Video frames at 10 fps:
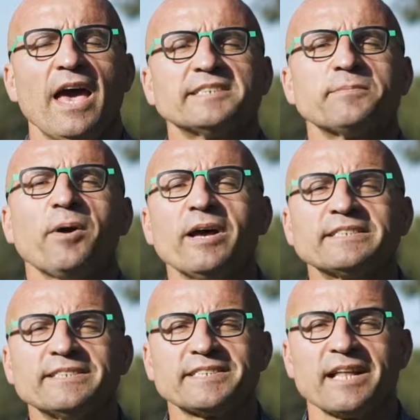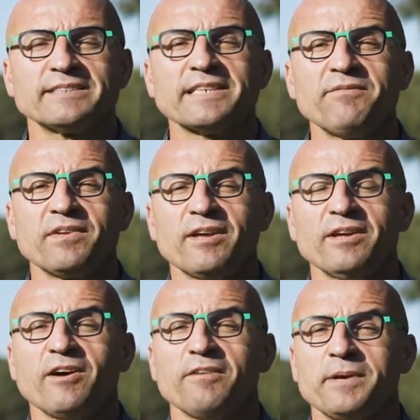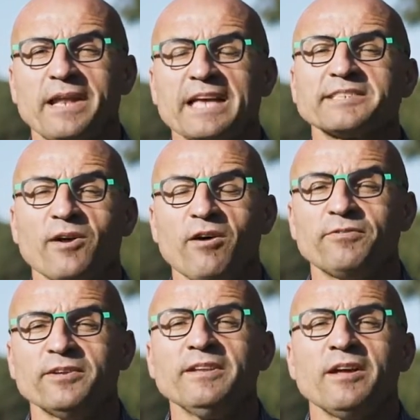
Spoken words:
As a buyer's and seller's advocate, I've been asked often